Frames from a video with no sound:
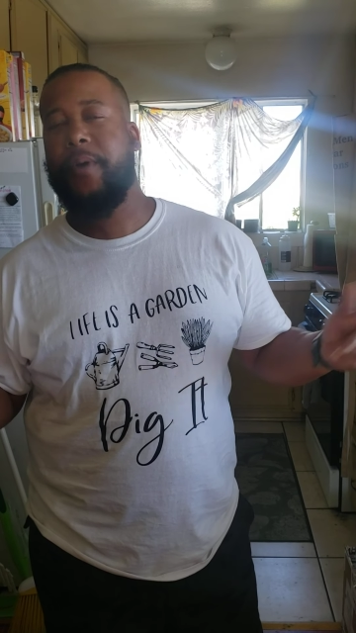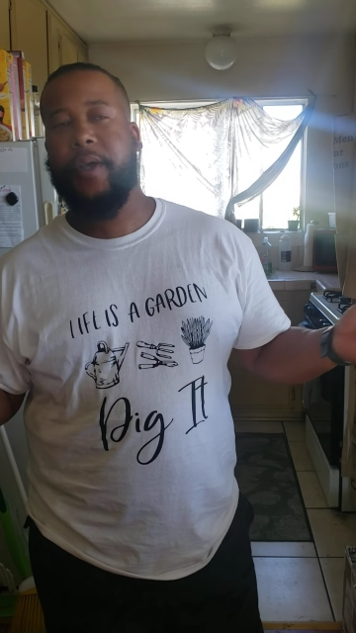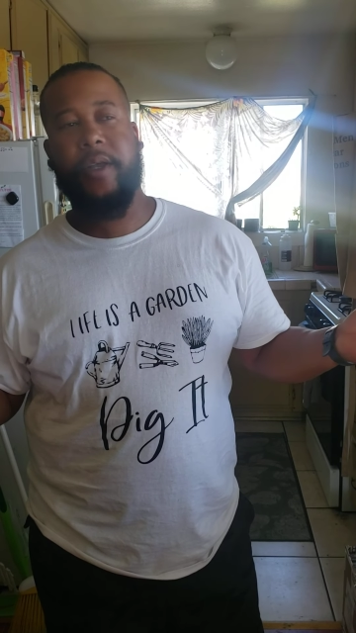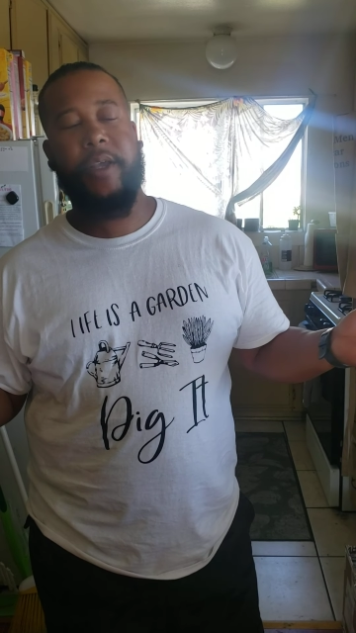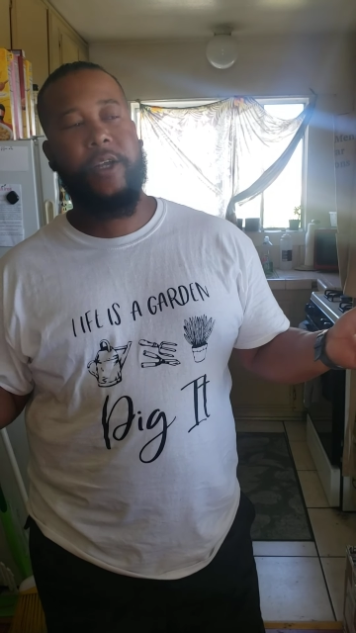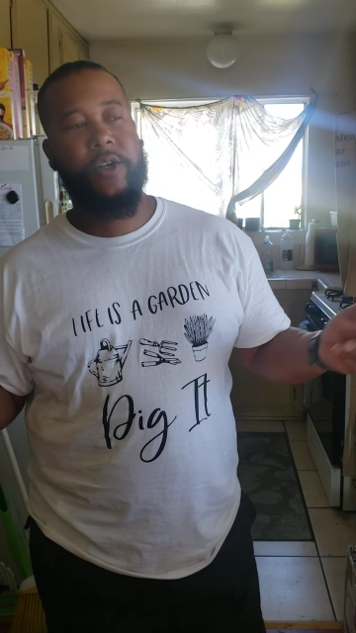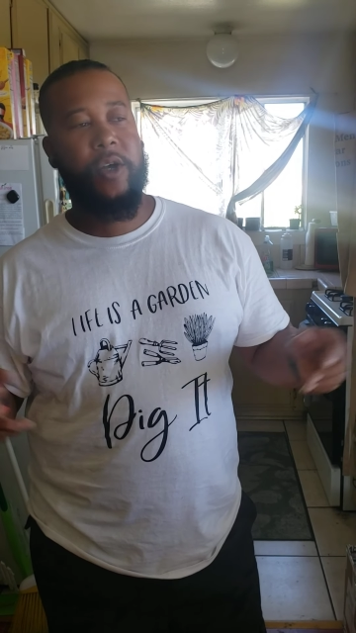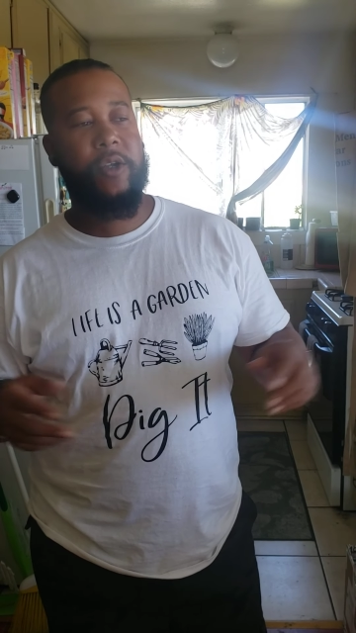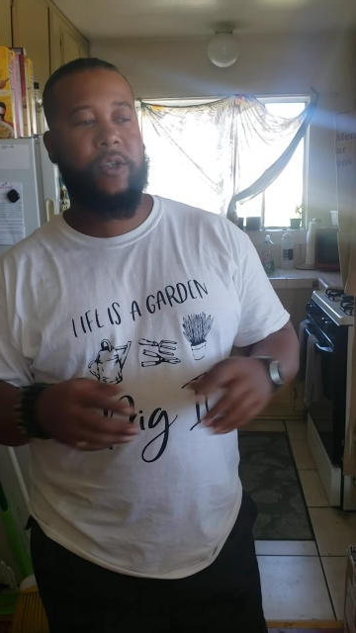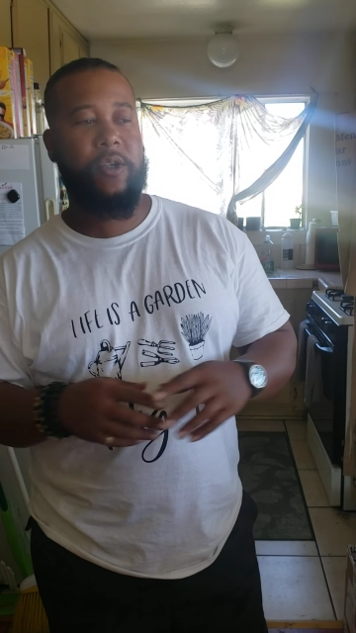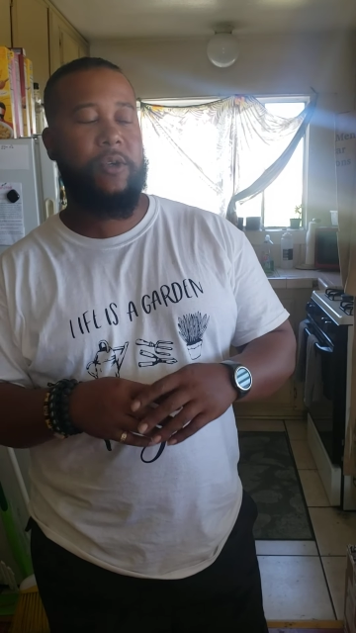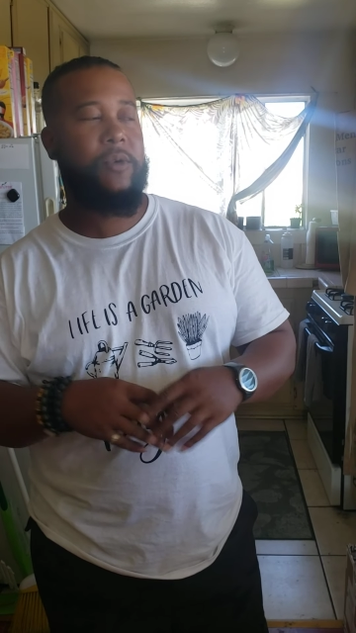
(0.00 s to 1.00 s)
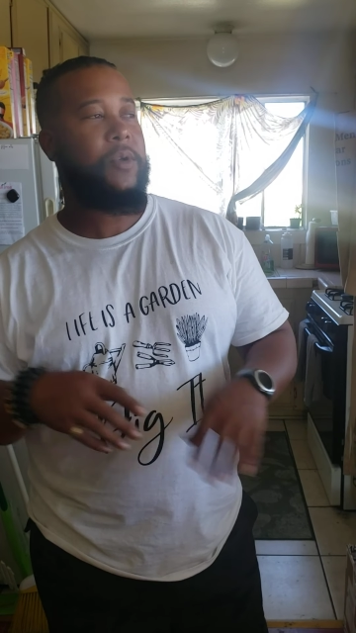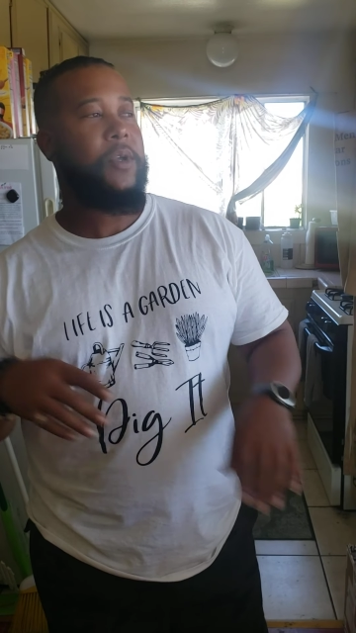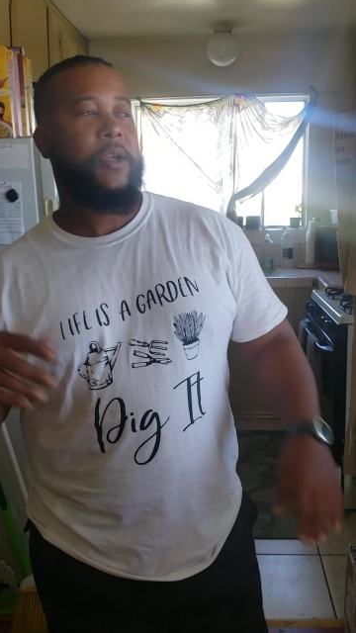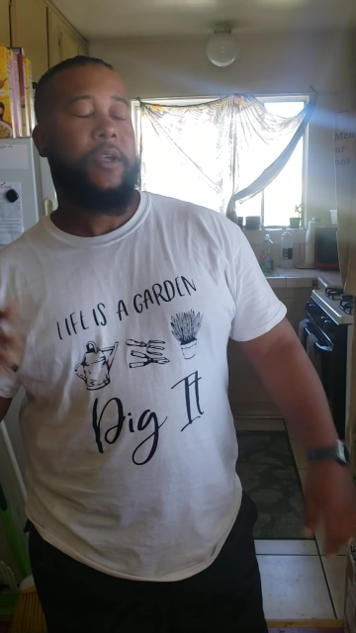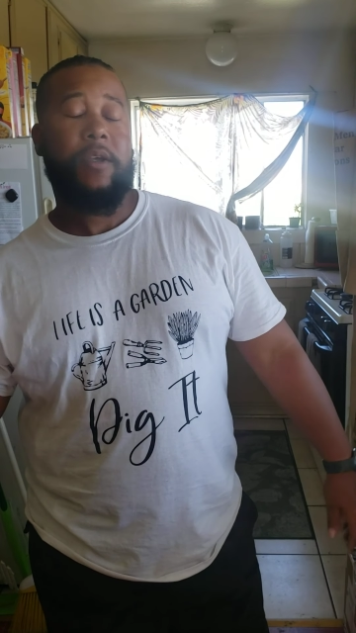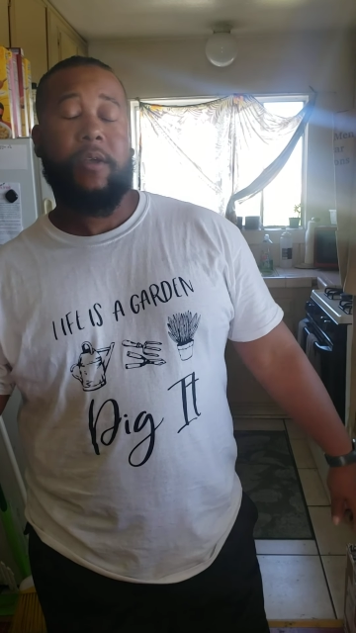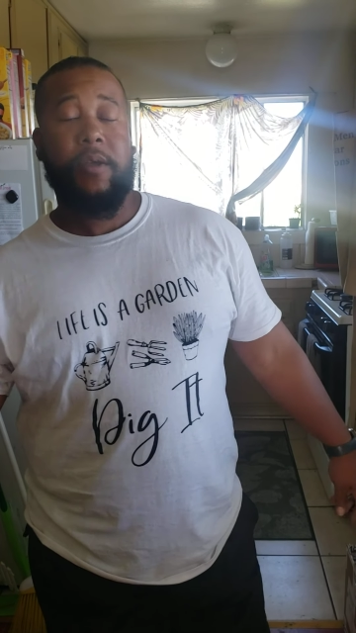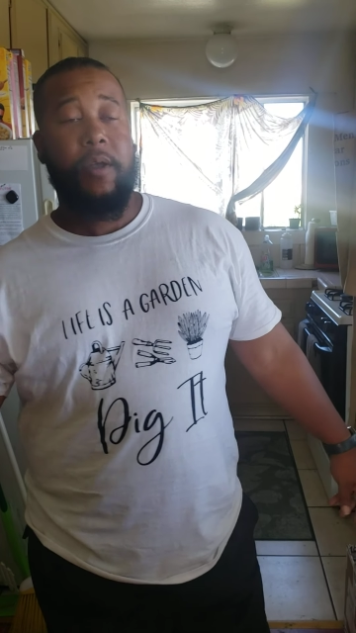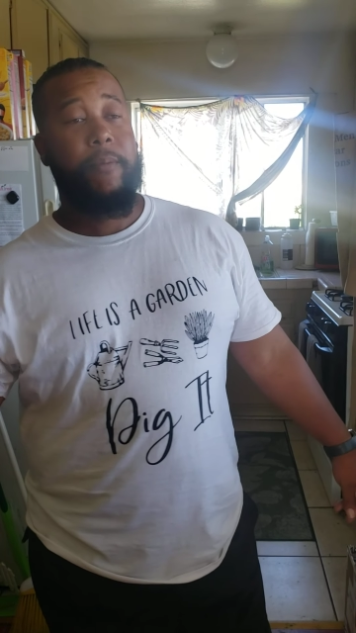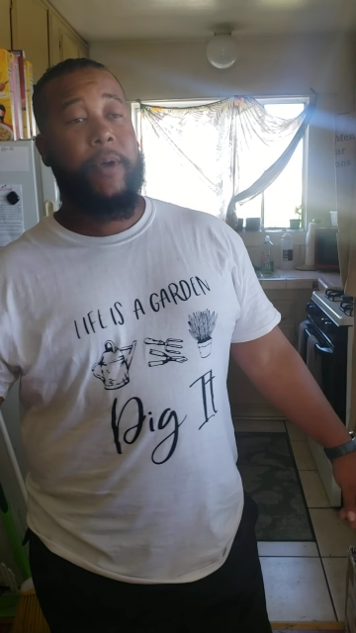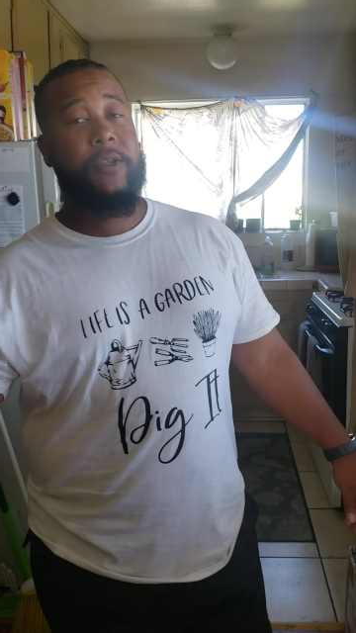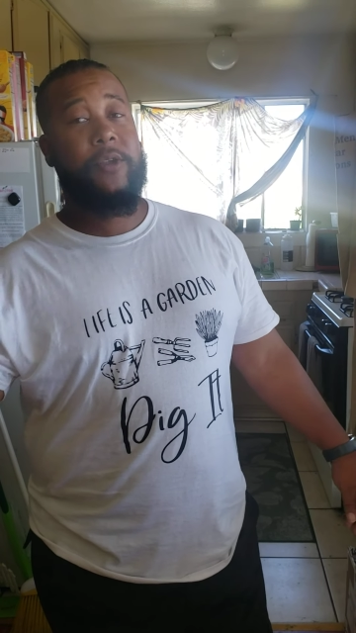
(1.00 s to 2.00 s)
But Ian Charles 2,
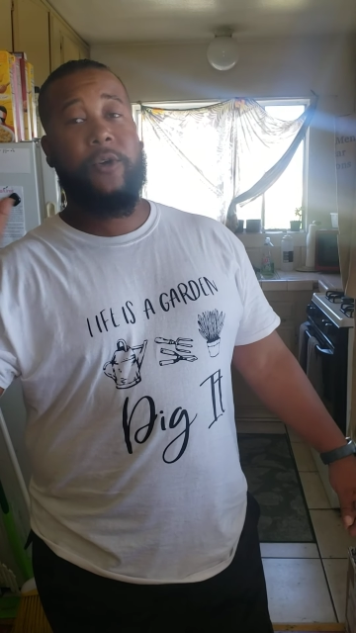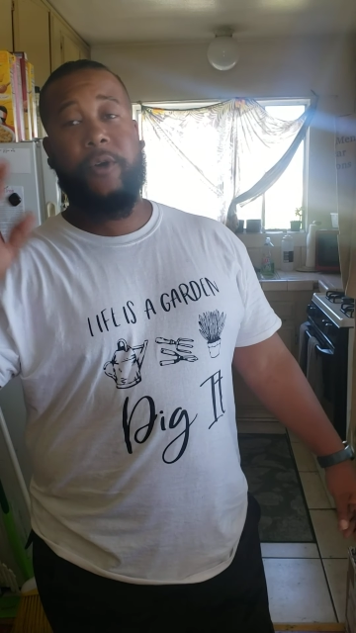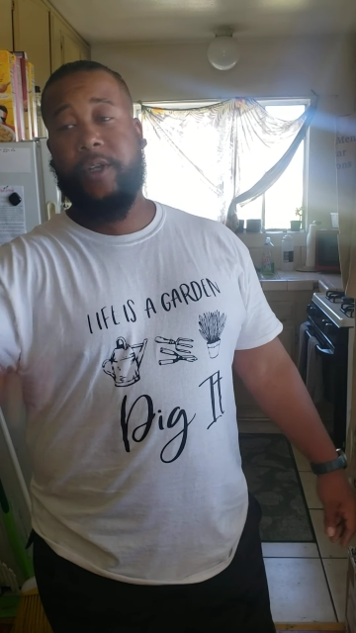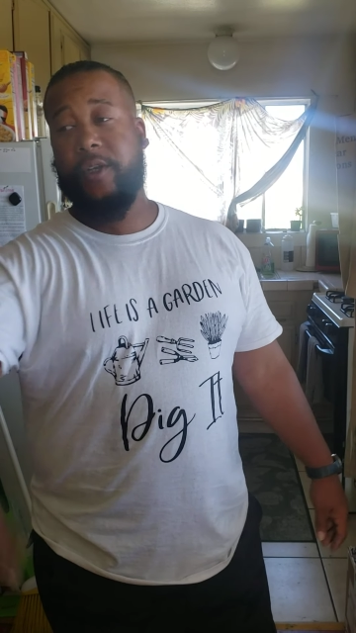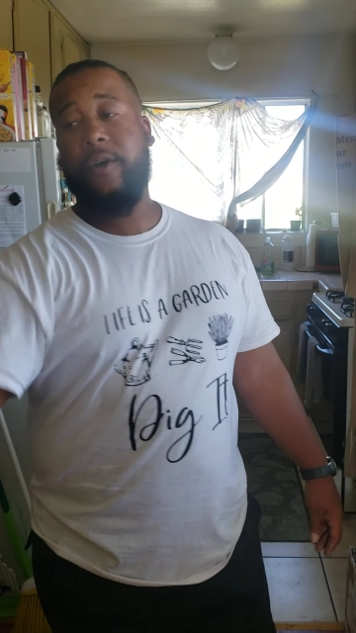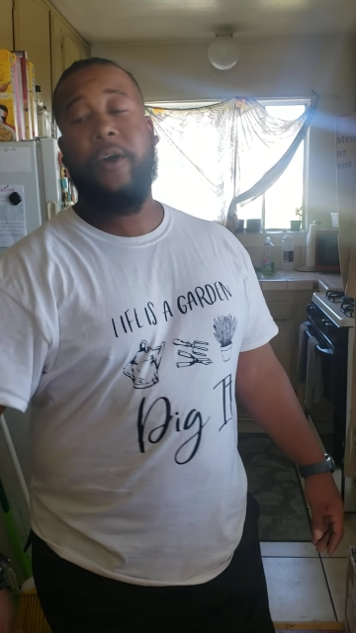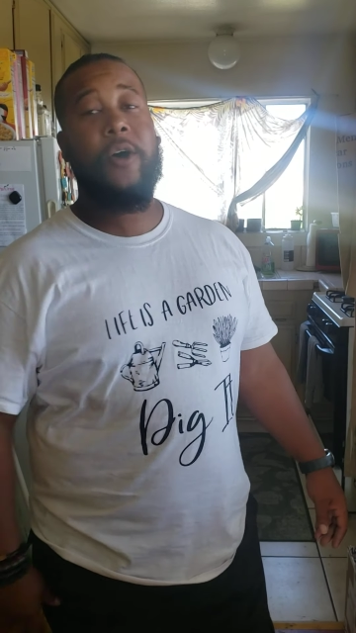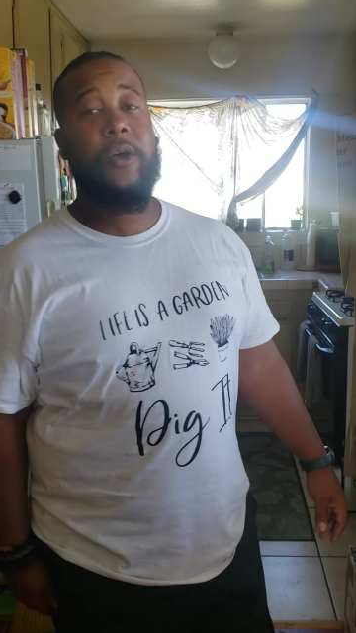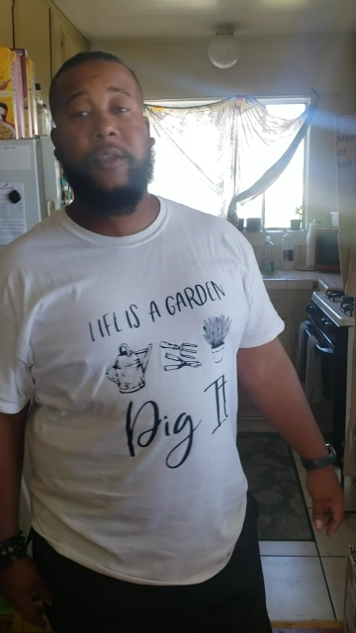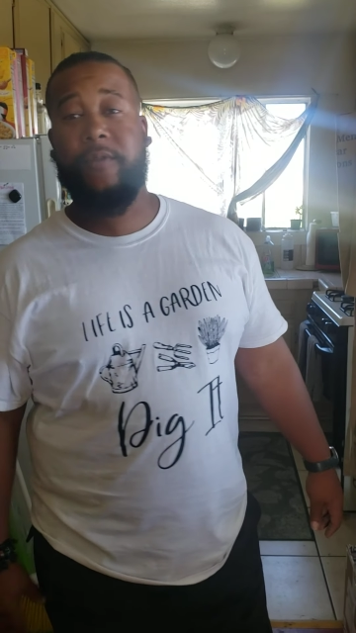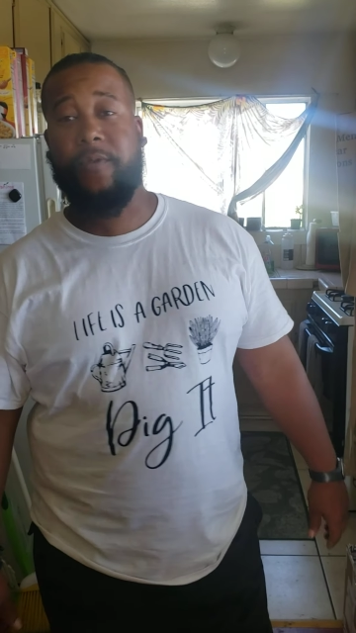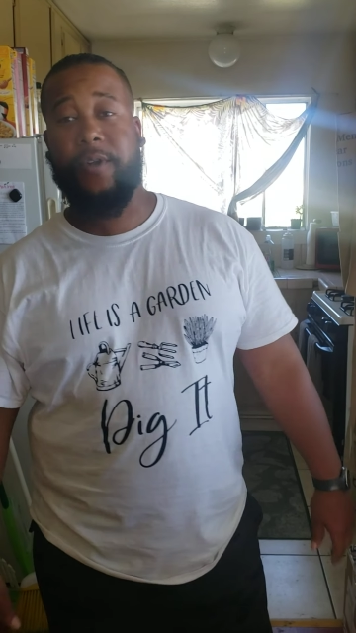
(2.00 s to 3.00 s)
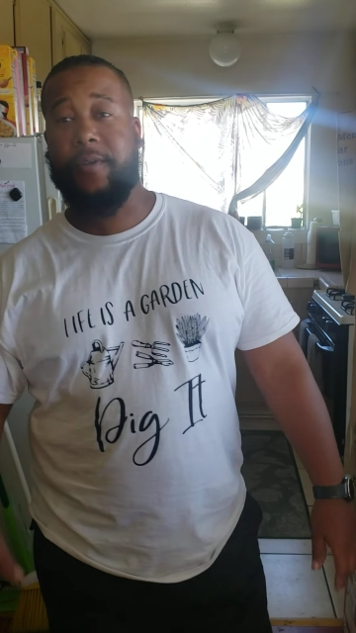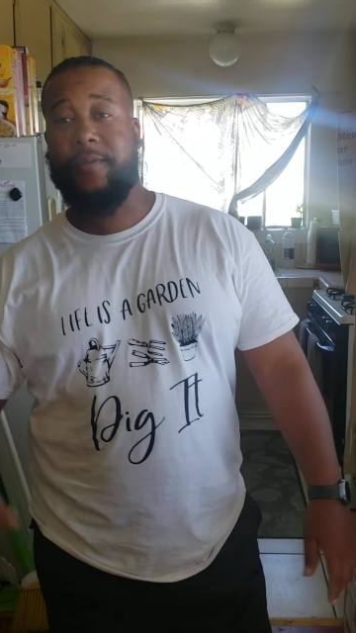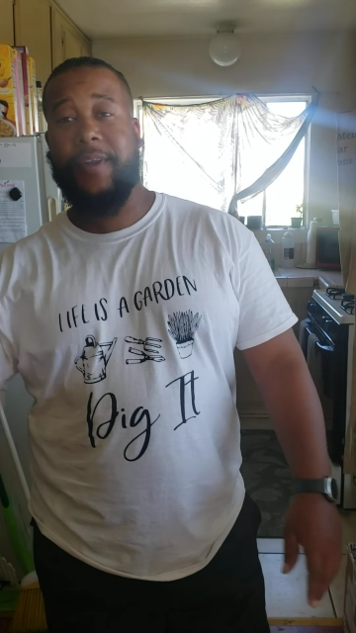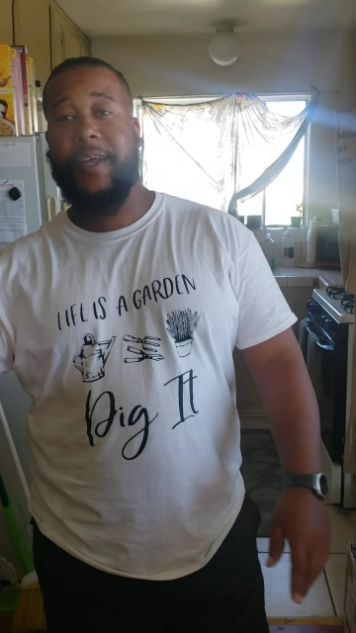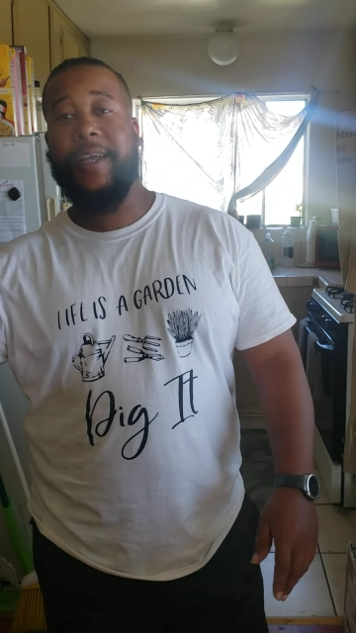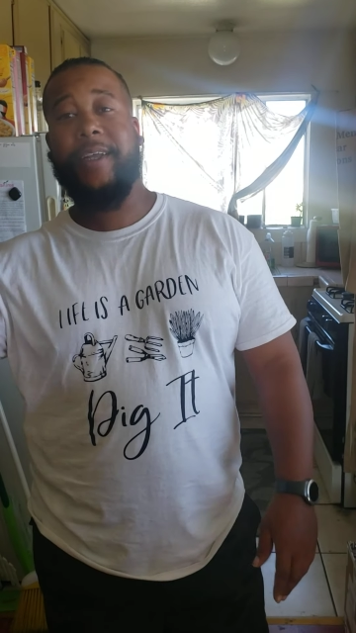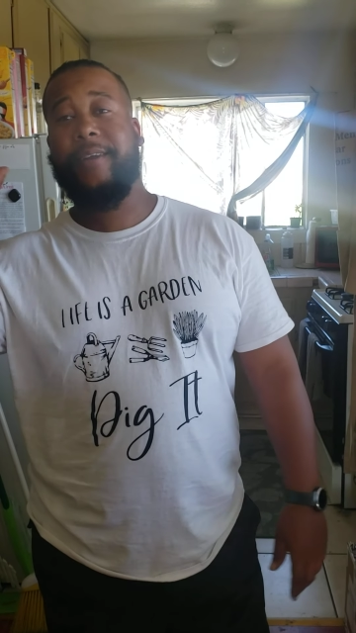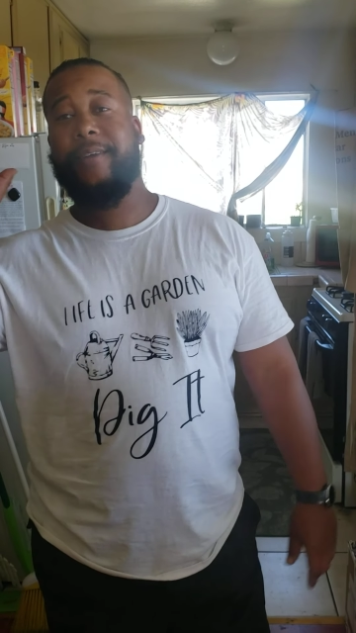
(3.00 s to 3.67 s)
my stories are always full of like